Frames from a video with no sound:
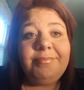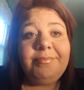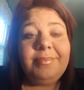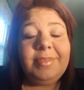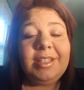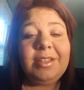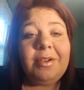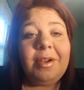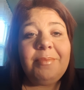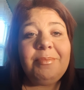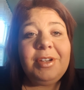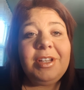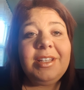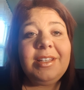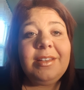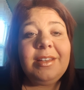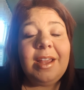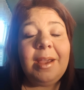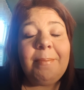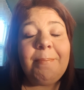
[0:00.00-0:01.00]
so
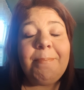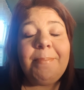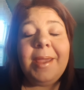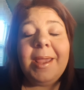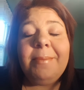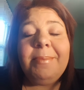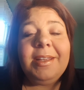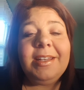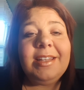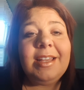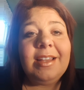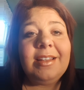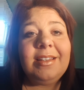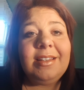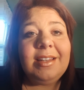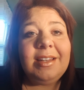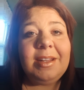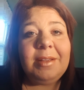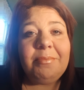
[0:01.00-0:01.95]
I'm baby dusting